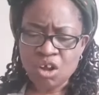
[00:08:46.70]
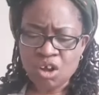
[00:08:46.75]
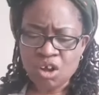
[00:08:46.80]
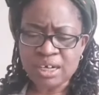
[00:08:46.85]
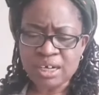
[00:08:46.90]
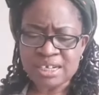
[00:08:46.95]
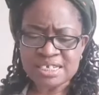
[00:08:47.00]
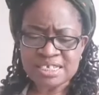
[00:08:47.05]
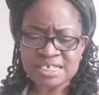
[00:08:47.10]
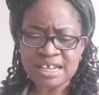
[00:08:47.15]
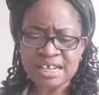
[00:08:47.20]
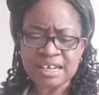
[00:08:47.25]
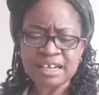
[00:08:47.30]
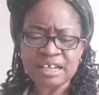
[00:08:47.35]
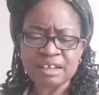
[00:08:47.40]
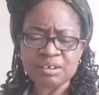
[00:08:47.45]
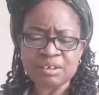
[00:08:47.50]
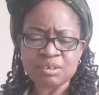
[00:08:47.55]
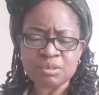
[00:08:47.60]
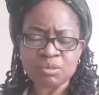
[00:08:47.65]

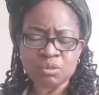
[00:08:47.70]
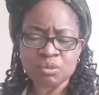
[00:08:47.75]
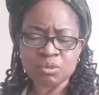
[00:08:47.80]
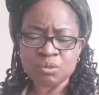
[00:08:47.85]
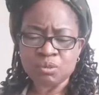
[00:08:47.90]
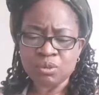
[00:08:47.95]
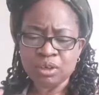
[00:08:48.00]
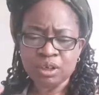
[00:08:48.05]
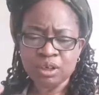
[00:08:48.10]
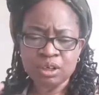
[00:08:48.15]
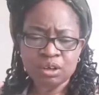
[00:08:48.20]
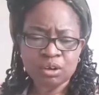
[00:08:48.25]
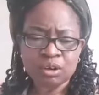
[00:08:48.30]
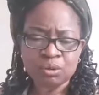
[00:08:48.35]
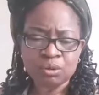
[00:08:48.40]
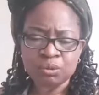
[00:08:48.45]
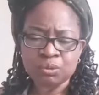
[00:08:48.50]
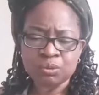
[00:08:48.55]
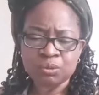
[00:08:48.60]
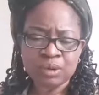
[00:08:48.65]
Understanding, you
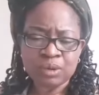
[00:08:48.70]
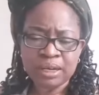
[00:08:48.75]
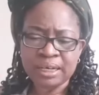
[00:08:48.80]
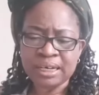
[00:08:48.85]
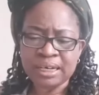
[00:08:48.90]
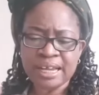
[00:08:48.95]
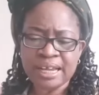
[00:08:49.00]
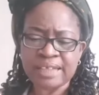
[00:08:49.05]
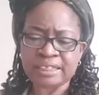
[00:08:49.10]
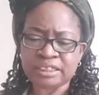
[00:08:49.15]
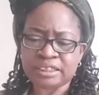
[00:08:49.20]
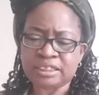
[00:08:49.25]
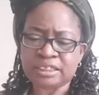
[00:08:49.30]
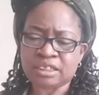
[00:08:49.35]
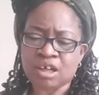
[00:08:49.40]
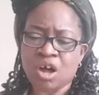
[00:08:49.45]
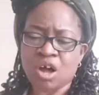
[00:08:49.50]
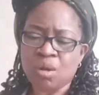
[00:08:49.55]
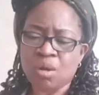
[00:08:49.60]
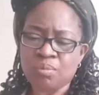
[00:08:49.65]
know, when
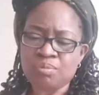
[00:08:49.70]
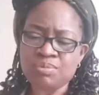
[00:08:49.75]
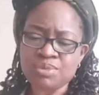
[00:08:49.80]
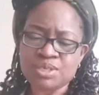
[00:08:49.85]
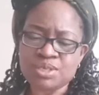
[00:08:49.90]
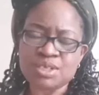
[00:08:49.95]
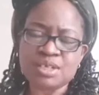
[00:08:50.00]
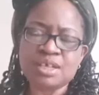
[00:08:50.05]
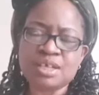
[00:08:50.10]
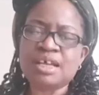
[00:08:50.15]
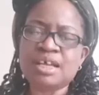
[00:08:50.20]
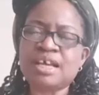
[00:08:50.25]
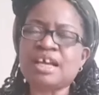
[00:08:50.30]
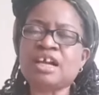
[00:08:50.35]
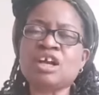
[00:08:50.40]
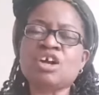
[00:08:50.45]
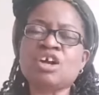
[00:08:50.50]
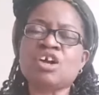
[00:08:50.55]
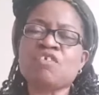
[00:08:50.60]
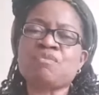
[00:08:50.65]
Lent comes,
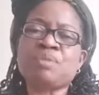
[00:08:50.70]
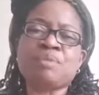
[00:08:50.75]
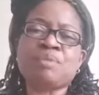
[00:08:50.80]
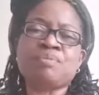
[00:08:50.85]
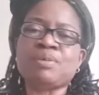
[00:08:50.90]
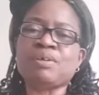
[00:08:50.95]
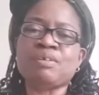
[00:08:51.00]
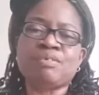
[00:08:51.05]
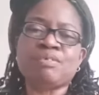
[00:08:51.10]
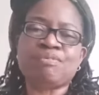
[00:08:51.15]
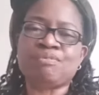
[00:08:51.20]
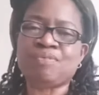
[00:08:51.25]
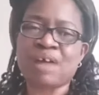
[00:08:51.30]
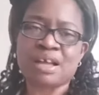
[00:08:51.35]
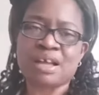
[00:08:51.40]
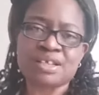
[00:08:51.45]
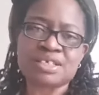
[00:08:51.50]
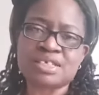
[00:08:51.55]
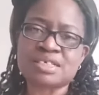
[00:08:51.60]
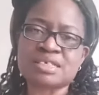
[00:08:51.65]
a lot of people
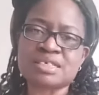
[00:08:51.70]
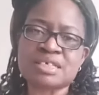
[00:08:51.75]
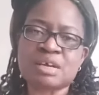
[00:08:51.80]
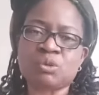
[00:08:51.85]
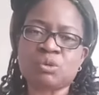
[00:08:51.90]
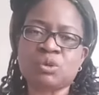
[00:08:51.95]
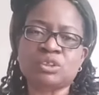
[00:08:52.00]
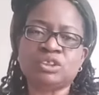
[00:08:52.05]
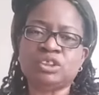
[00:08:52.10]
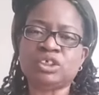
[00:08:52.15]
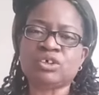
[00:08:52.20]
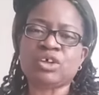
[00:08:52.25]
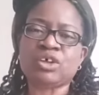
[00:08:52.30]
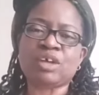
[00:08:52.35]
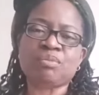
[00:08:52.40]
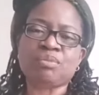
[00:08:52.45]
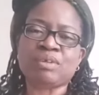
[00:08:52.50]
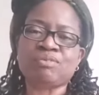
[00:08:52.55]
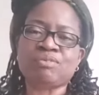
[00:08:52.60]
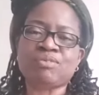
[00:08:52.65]
fast. I was
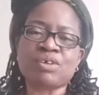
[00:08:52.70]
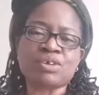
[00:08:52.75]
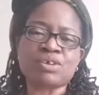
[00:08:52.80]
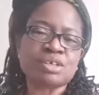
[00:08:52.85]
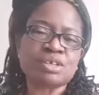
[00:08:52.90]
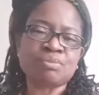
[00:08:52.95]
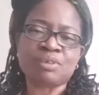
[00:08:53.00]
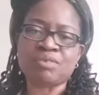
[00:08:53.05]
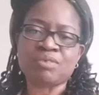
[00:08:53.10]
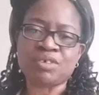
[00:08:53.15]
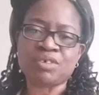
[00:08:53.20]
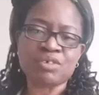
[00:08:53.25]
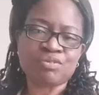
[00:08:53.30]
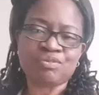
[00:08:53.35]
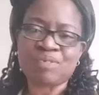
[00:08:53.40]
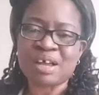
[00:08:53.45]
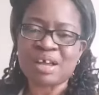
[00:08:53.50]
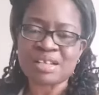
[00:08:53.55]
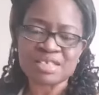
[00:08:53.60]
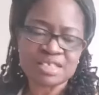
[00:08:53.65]
joking before, some of you
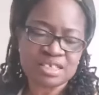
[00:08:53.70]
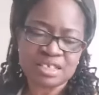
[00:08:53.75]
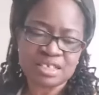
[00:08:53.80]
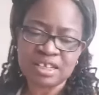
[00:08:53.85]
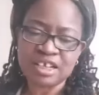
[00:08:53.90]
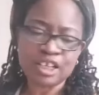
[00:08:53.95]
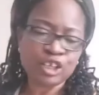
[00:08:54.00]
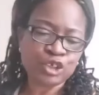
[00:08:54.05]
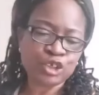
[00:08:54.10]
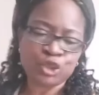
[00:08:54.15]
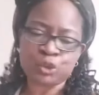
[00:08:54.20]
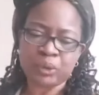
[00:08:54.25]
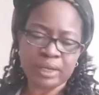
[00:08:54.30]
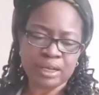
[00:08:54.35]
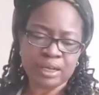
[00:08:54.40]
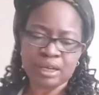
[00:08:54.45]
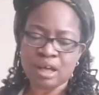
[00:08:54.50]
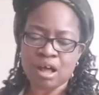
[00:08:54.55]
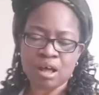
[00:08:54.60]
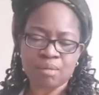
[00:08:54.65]
fast
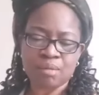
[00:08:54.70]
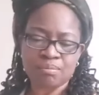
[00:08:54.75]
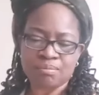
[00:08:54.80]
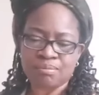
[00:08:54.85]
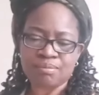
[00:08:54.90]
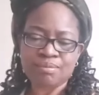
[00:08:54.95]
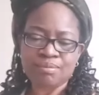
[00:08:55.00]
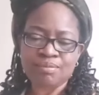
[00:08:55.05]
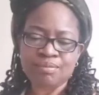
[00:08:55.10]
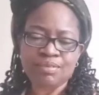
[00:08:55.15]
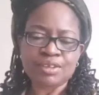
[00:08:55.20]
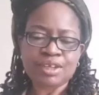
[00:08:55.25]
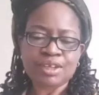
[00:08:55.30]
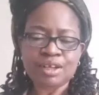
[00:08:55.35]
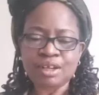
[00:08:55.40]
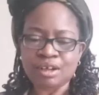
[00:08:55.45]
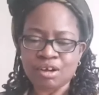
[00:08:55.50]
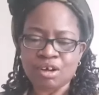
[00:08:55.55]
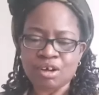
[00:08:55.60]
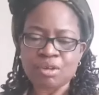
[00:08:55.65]
chewing gum.
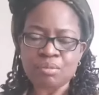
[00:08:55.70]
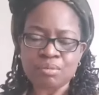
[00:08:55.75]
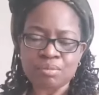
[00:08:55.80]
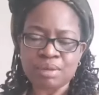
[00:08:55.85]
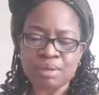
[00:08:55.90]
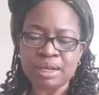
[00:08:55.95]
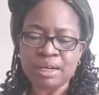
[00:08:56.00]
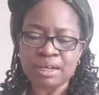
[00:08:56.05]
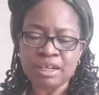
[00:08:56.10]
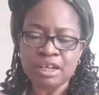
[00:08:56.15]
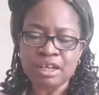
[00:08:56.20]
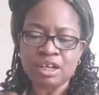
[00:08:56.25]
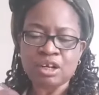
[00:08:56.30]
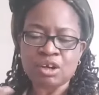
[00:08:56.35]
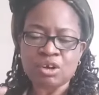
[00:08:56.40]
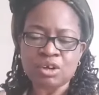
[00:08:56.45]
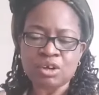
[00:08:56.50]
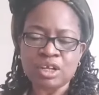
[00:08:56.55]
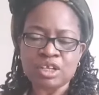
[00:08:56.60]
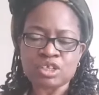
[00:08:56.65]
You know, but, you
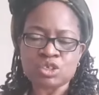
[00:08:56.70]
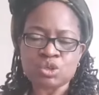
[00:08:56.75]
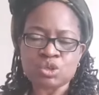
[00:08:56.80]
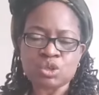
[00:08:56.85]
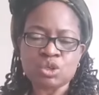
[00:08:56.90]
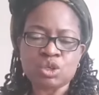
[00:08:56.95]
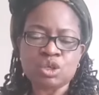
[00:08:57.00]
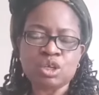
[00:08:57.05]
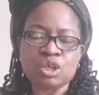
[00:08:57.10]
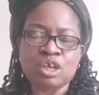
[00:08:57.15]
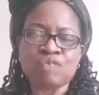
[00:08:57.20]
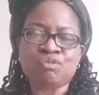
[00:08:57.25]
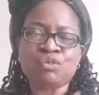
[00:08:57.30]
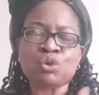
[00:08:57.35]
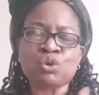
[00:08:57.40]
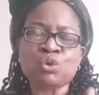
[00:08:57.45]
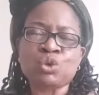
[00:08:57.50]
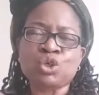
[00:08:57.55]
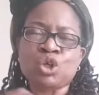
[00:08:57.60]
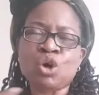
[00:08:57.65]
know, if
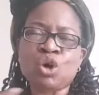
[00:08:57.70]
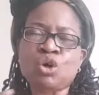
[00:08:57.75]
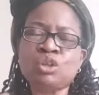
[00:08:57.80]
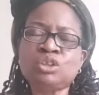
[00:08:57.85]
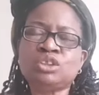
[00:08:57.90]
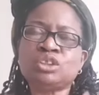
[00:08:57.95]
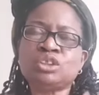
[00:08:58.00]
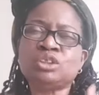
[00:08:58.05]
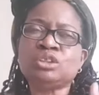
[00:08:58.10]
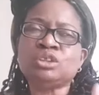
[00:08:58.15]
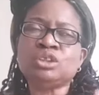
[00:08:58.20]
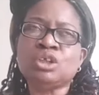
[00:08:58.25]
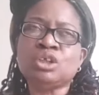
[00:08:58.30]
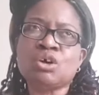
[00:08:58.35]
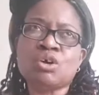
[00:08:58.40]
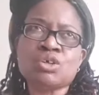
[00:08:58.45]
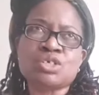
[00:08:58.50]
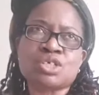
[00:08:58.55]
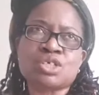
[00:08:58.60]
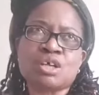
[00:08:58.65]
you don't
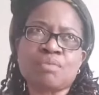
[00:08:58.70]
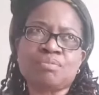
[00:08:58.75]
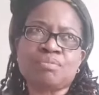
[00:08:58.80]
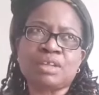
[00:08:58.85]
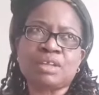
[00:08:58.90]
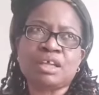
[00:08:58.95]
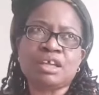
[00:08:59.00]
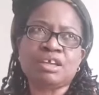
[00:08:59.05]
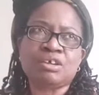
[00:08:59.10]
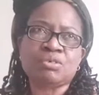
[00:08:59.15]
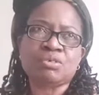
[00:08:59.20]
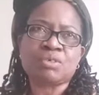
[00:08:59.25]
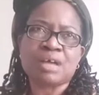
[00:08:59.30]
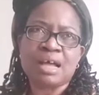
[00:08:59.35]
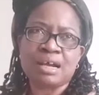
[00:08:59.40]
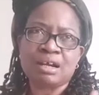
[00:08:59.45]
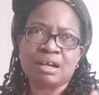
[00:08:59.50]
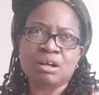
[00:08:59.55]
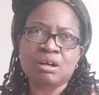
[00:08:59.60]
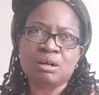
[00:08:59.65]
know something, you
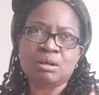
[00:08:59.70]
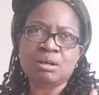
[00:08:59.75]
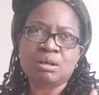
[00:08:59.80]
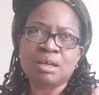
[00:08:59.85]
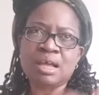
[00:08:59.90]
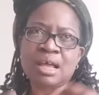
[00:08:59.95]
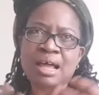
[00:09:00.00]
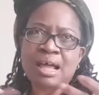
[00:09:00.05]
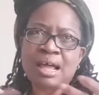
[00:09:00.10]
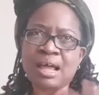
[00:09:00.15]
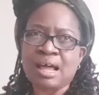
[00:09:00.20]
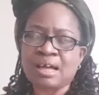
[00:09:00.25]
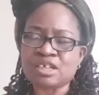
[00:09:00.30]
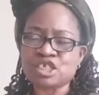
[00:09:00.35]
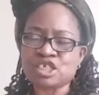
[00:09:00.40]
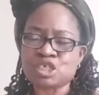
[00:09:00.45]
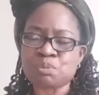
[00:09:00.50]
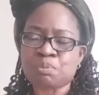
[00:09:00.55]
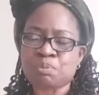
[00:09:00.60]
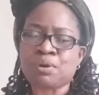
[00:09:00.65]
cannot
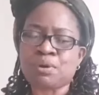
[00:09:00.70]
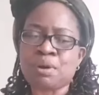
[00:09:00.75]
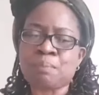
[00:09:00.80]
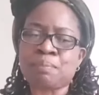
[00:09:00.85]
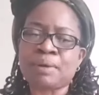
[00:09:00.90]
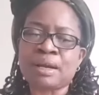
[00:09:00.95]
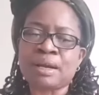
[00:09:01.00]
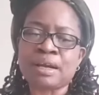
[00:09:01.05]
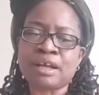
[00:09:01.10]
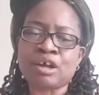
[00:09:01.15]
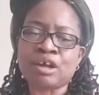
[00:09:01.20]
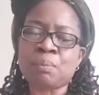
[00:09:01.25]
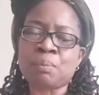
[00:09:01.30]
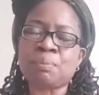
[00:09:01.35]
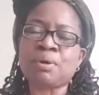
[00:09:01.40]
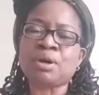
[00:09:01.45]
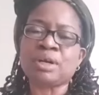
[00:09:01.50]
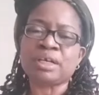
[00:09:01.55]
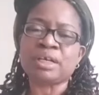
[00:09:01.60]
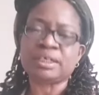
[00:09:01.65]
act properly
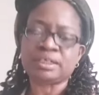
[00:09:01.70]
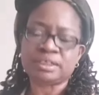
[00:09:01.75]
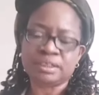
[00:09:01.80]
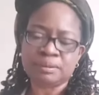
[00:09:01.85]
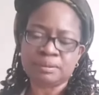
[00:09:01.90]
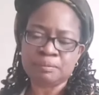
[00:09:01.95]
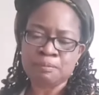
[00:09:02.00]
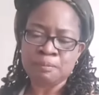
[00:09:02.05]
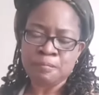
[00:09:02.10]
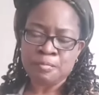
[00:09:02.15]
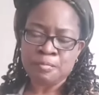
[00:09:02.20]
upon it.